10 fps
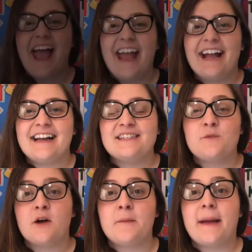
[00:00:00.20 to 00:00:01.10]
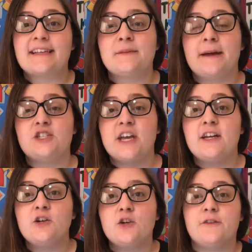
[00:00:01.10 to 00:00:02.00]
Hey guys, welcome back to my
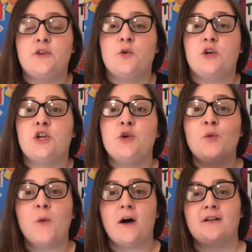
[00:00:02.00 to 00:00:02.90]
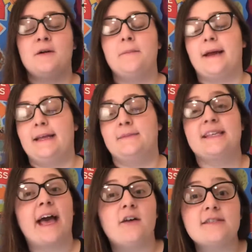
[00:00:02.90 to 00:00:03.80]
channel, or if you are new, welcome. My name's
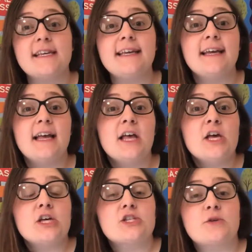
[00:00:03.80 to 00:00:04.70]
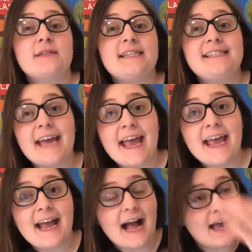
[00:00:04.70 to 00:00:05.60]
Kelsey. So
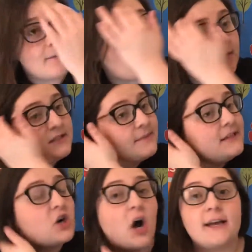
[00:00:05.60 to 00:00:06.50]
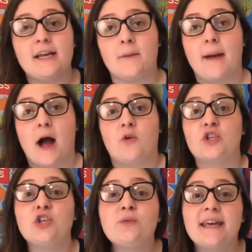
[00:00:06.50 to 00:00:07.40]
today I'm going to be talking about
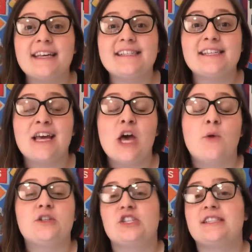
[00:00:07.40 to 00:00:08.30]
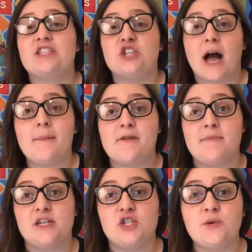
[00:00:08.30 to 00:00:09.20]
Qkids, which is the job I've
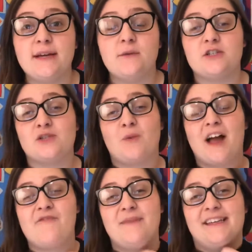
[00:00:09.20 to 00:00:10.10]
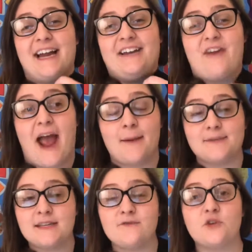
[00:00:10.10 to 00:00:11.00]
been doing, which is why I've been kind of
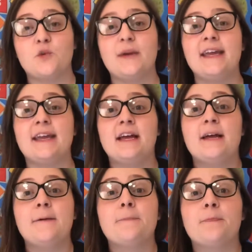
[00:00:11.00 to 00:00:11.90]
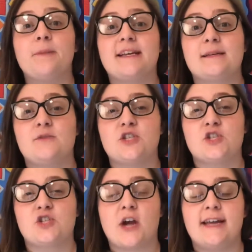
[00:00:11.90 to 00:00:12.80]
absent for the week, because I'm
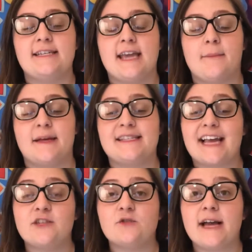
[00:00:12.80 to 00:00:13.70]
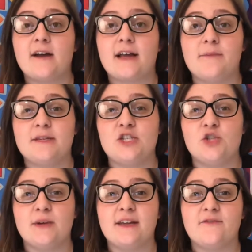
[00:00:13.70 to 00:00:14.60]
just trying to get my schedule down. I've been
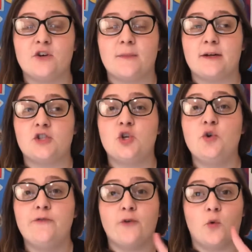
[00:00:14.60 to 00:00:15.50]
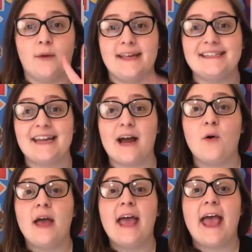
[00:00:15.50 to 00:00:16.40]
doing it for about 2 full weeks now,
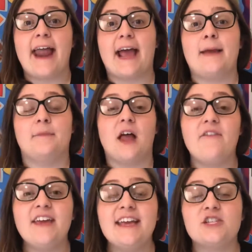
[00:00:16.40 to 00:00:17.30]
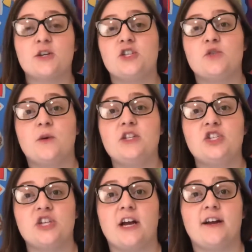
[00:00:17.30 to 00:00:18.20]
and I am loving it, so I just wanted to
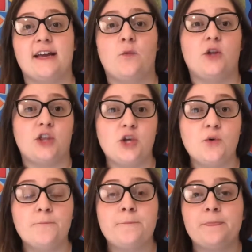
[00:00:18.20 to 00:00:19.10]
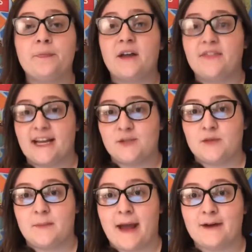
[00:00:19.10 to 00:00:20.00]
share it with you. That's what
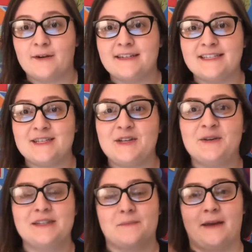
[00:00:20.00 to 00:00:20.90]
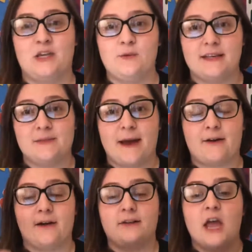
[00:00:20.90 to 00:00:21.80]
the background is too. It's my Qkids
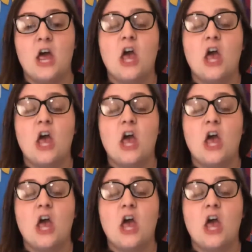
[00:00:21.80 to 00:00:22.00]
background.